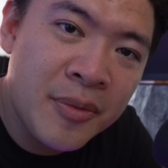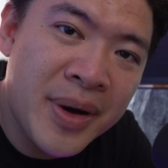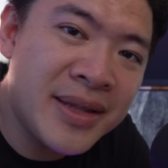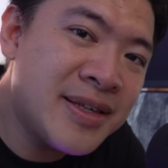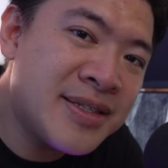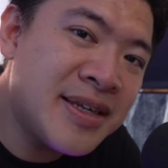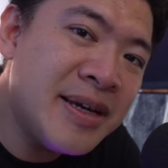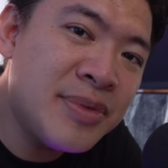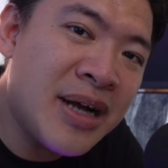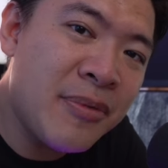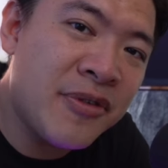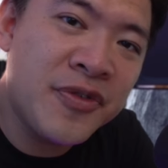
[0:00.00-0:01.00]
But at the same
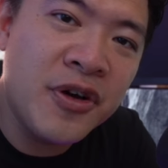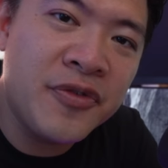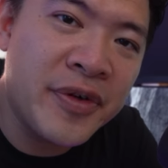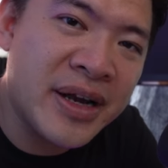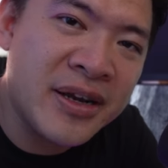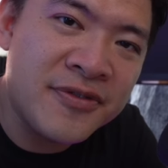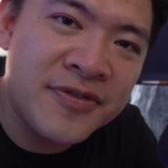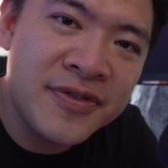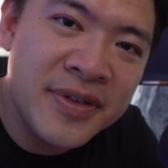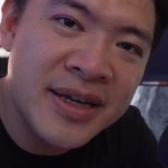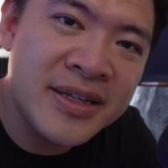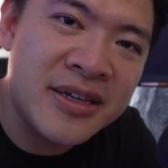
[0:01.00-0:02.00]
time, I feel very
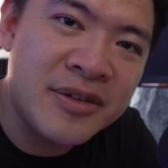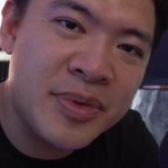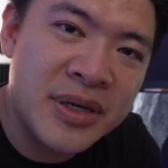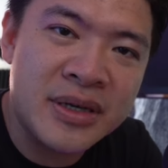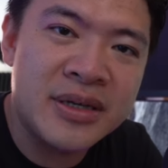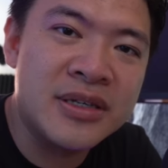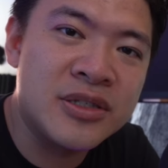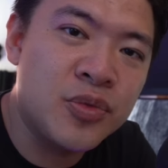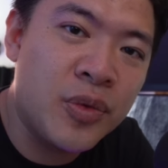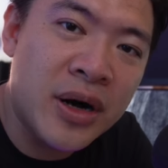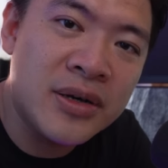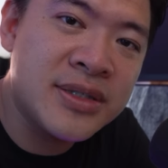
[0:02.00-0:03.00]
conflicted,
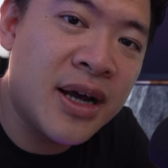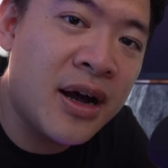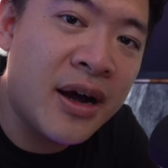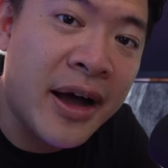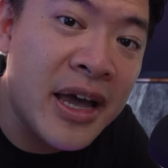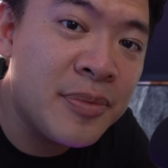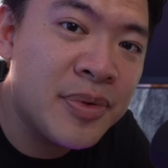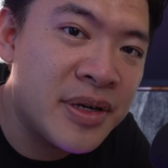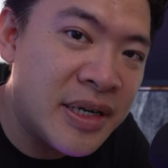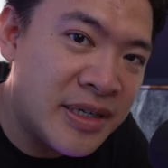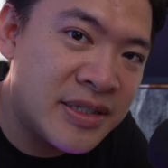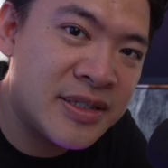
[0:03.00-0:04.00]
because whilst the hype
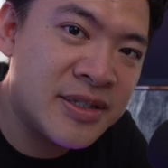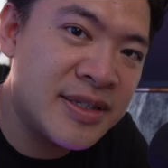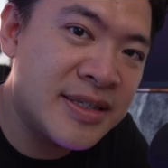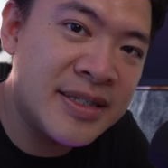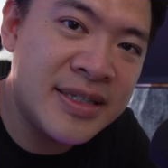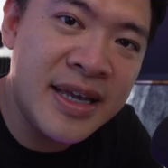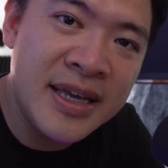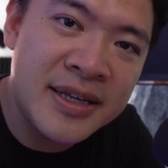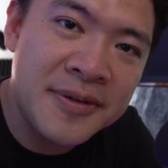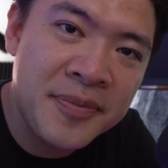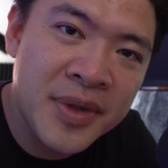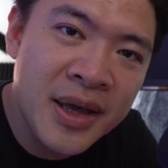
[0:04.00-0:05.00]
is
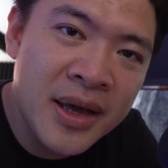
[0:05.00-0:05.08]
insane,